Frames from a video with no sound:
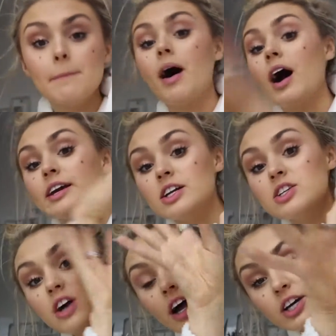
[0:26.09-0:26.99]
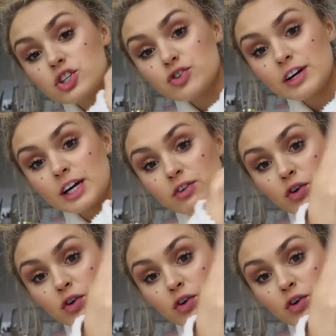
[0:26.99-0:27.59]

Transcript: my dietary